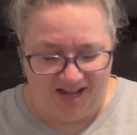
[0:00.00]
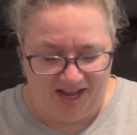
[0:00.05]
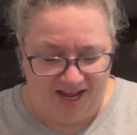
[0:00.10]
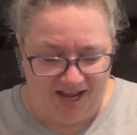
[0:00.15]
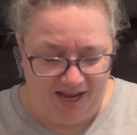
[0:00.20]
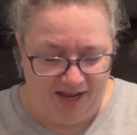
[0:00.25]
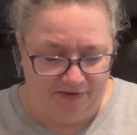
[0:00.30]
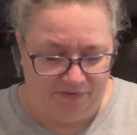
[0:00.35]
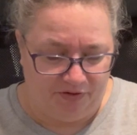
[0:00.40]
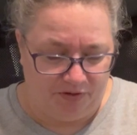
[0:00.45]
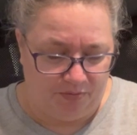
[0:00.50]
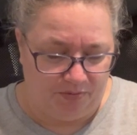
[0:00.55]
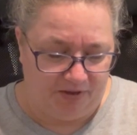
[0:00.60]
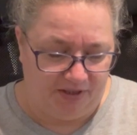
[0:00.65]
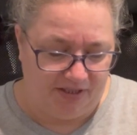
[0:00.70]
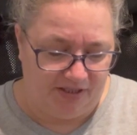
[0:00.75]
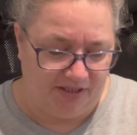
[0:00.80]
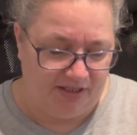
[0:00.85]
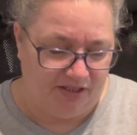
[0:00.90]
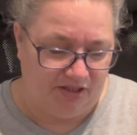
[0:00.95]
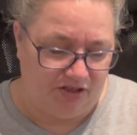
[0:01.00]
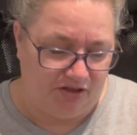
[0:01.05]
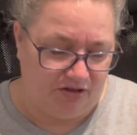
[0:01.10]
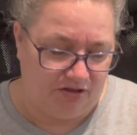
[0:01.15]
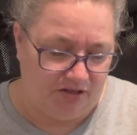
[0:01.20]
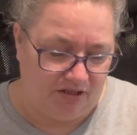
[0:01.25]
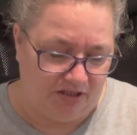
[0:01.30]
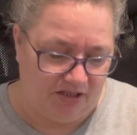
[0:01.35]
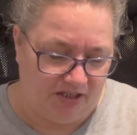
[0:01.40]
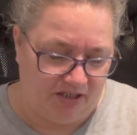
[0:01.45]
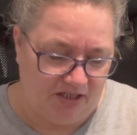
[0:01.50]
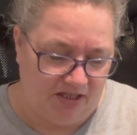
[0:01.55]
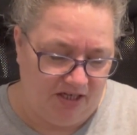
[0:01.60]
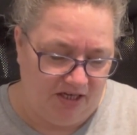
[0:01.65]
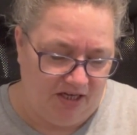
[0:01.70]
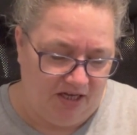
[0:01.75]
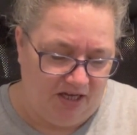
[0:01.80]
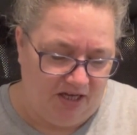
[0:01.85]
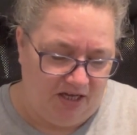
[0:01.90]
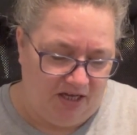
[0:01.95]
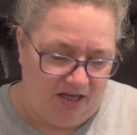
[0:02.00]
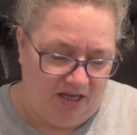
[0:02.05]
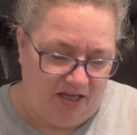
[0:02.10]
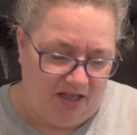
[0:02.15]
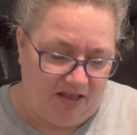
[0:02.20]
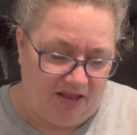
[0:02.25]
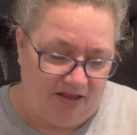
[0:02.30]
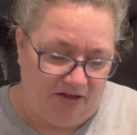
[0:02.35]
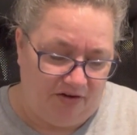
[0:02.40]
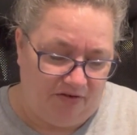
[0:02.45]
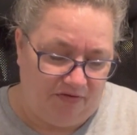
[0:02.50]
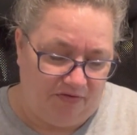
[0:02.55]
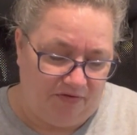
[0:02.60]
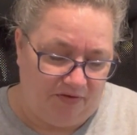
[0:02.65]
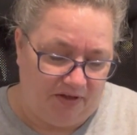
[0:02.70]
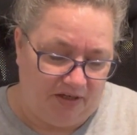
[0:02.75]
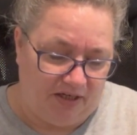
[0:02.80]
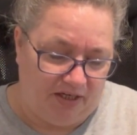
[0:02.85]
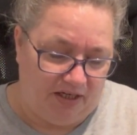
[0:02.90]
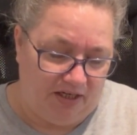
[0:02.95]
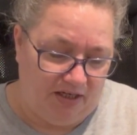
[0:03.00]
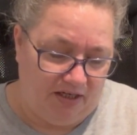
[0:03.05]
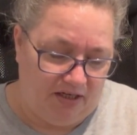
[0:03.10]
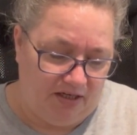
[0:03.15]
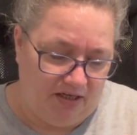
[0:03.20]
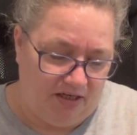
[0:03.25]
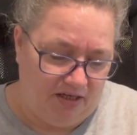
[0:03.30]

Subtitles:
I have 3 sisters. They're funny.